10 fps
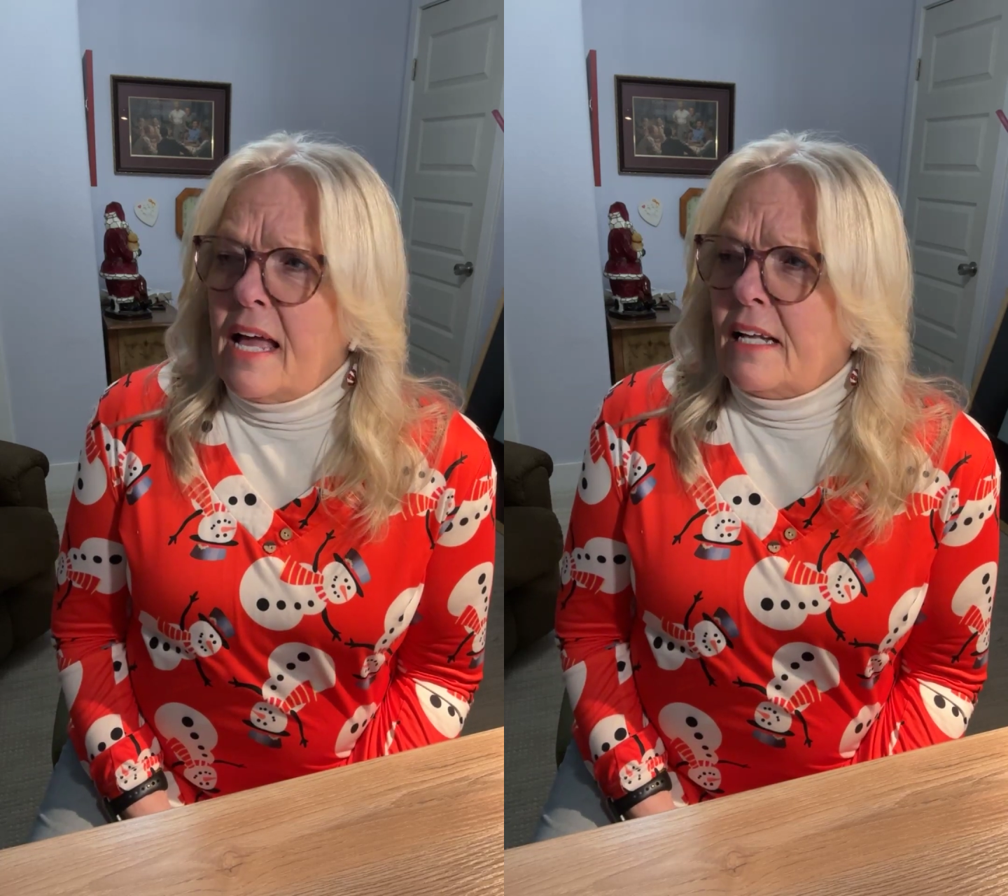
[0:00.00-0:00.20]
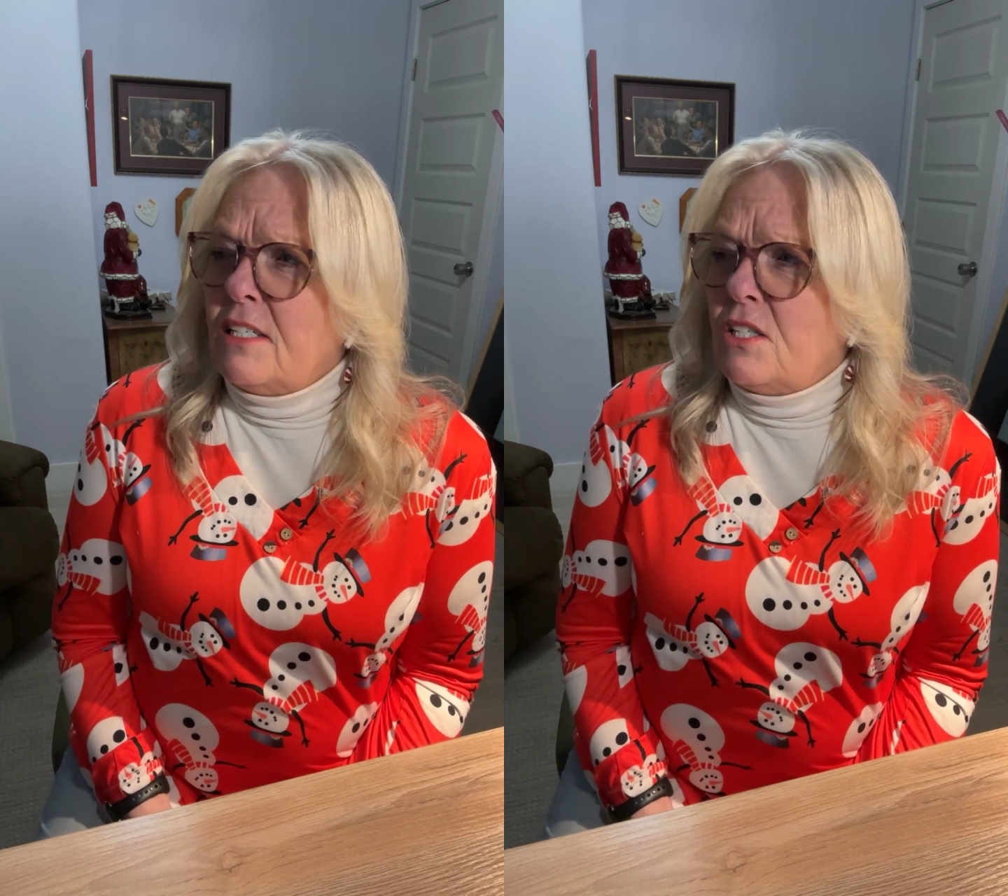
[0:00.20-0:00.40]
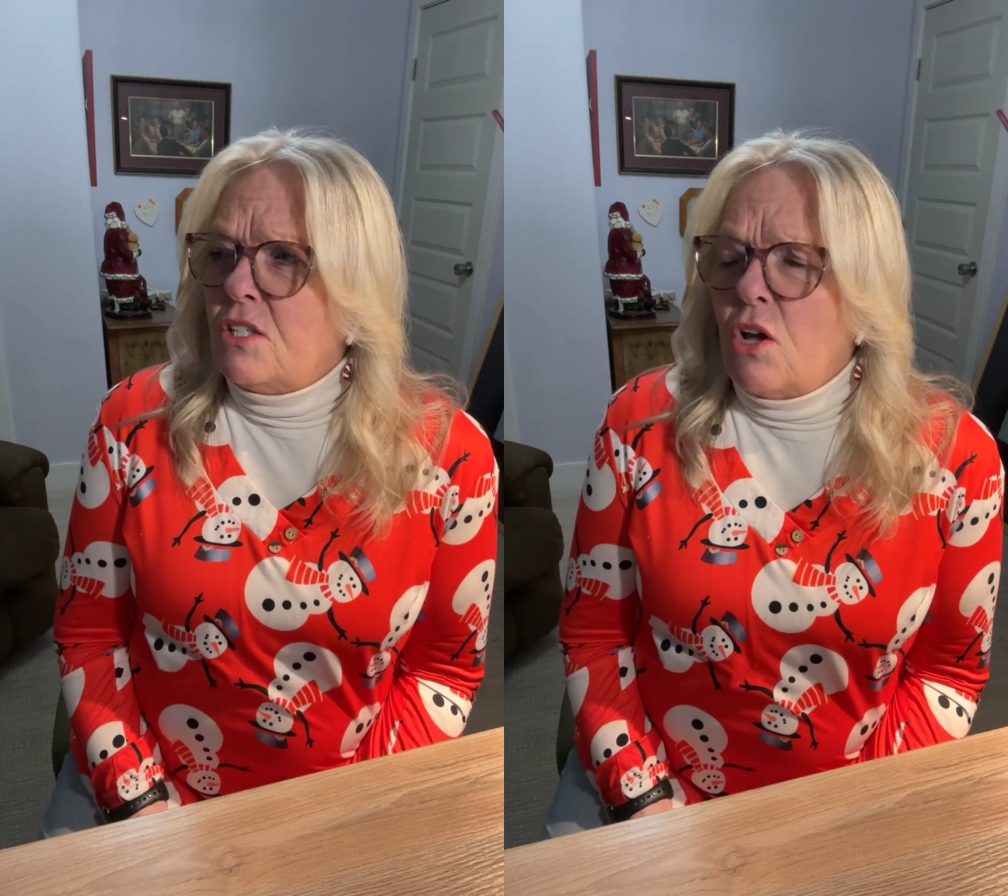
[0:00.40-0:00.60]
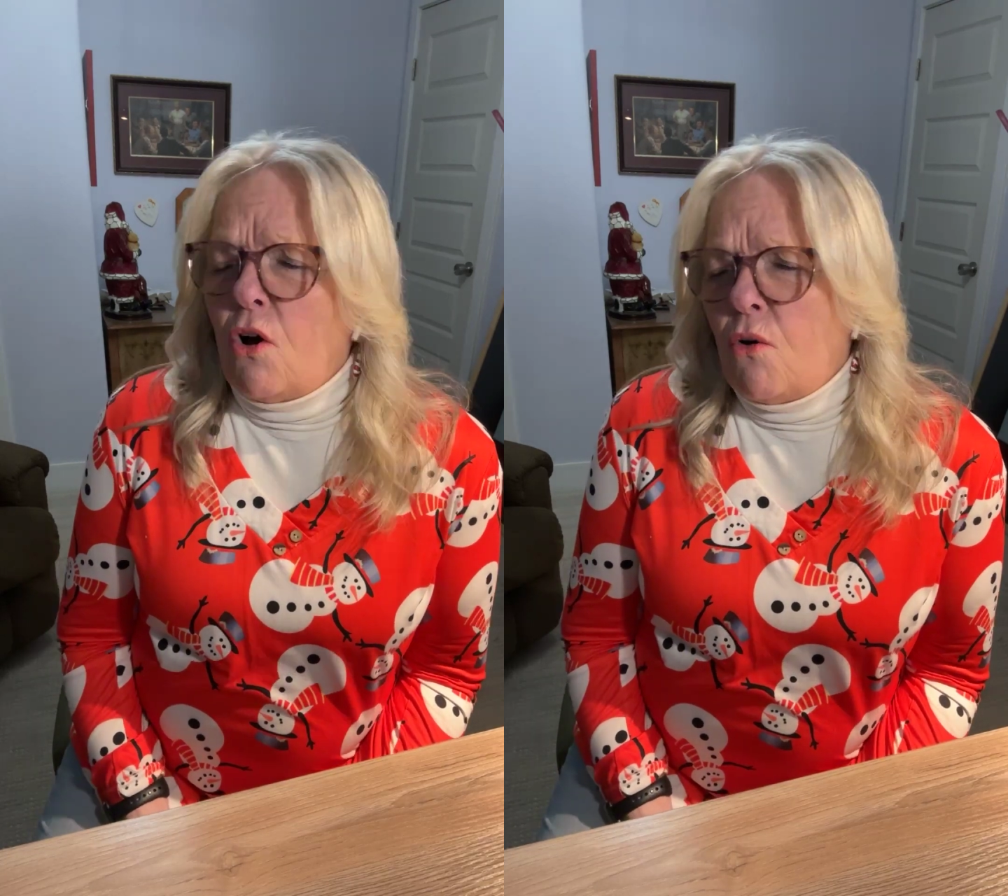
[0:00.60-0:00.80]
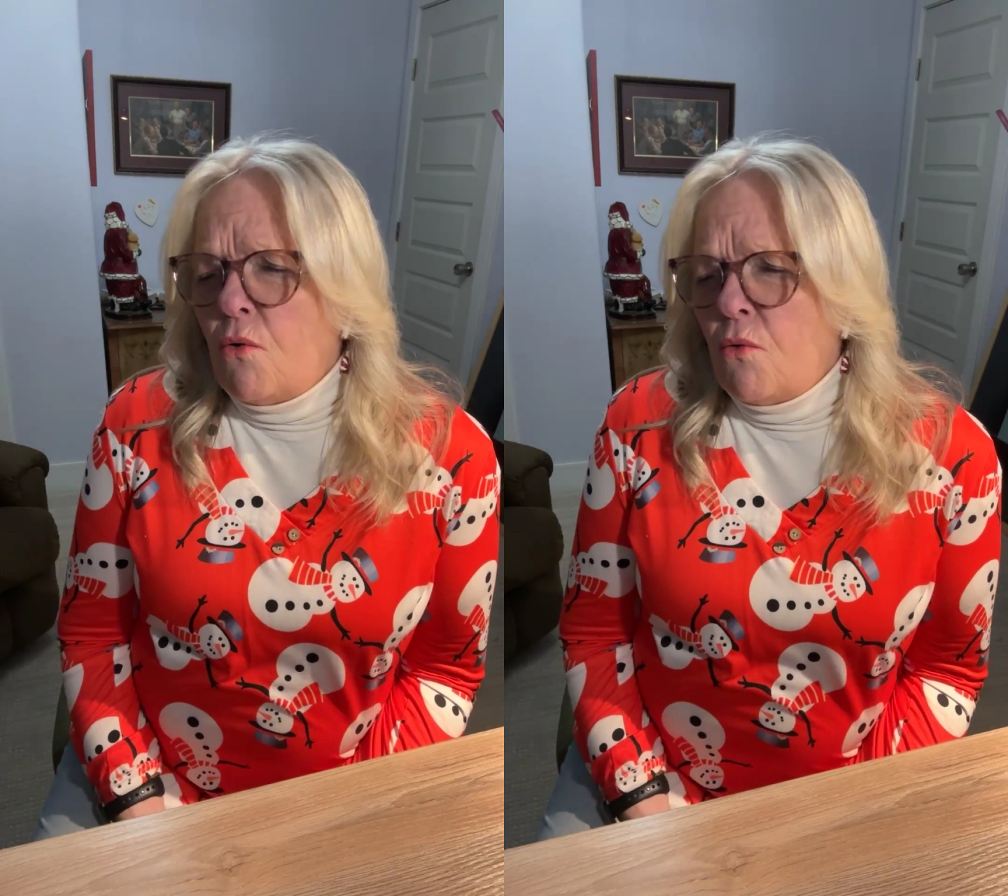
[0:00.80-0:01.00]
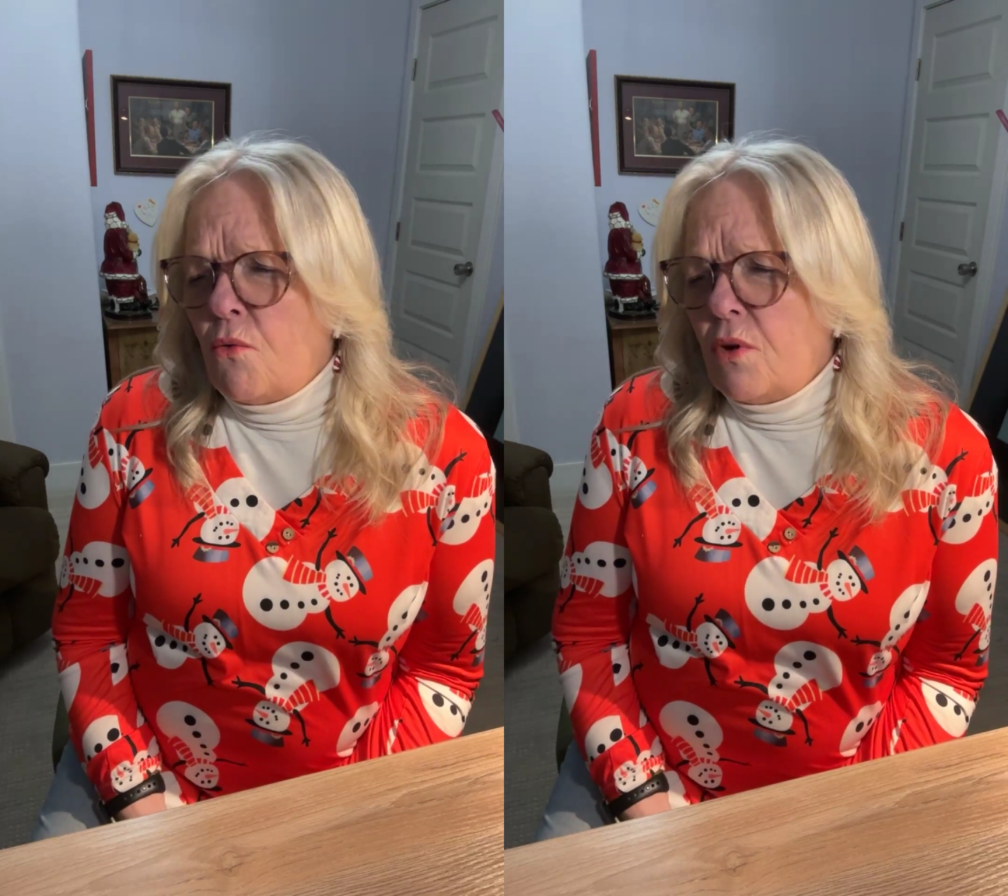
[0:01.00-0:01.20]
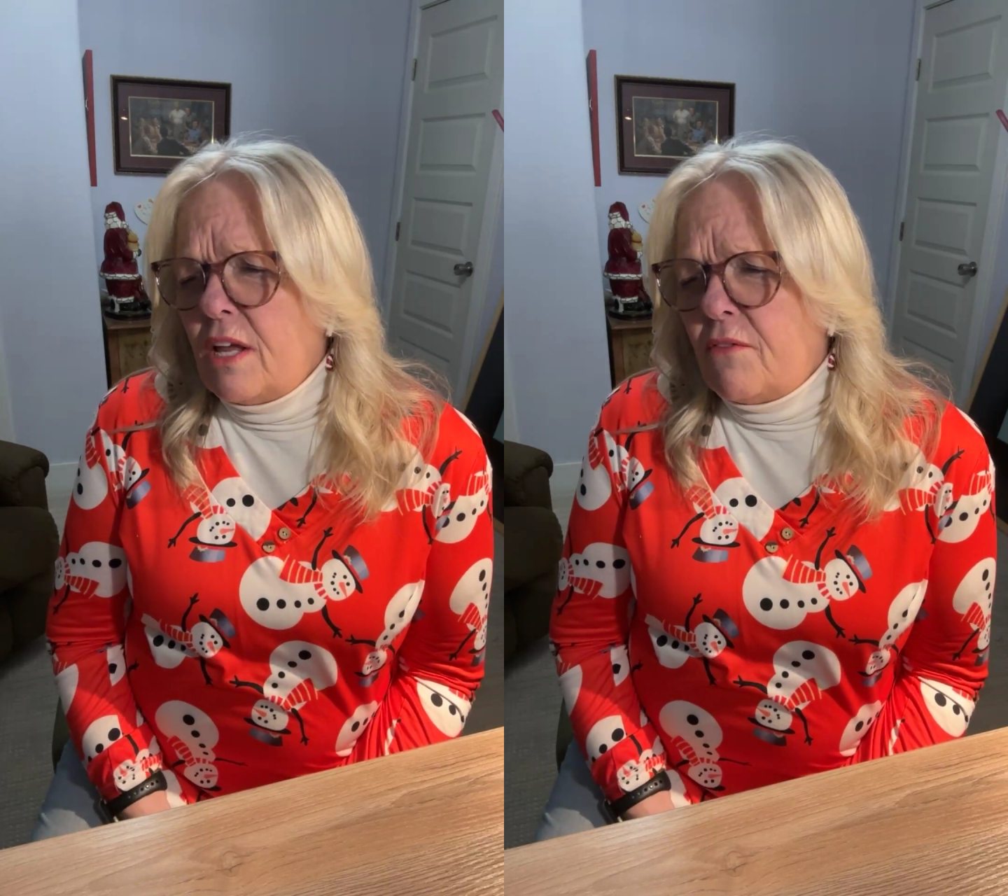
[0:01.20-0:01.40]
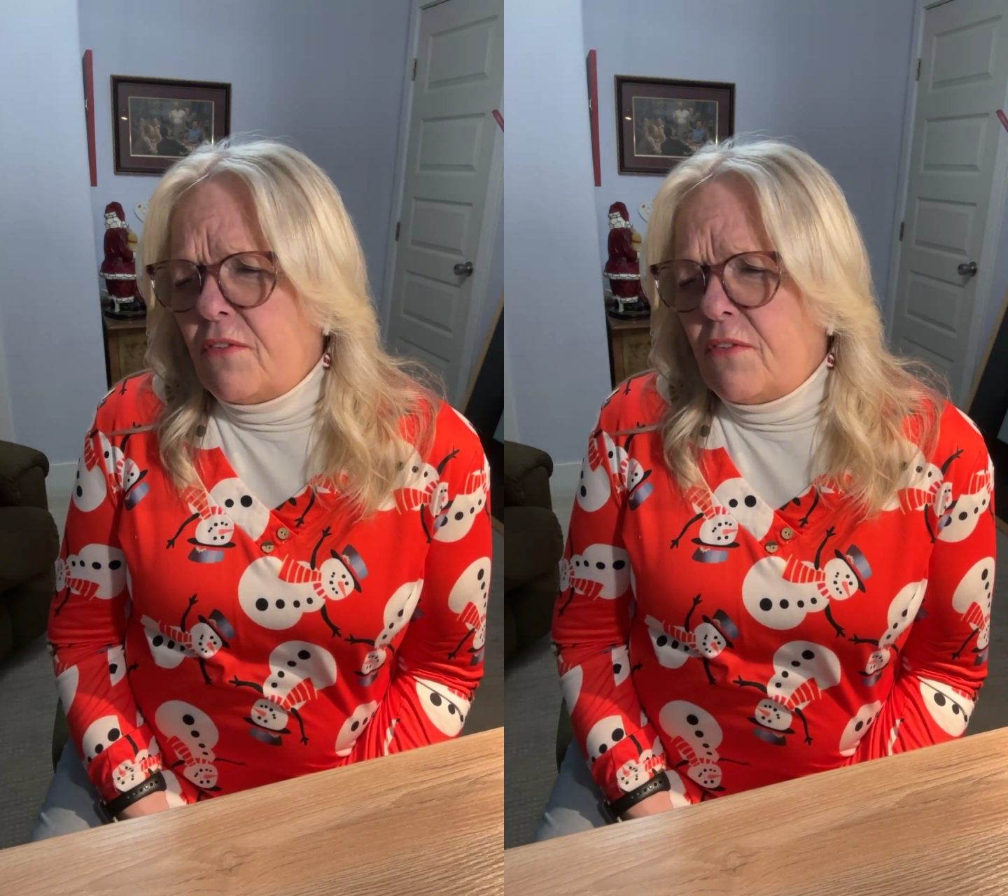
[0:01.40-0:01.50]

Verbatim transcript: And so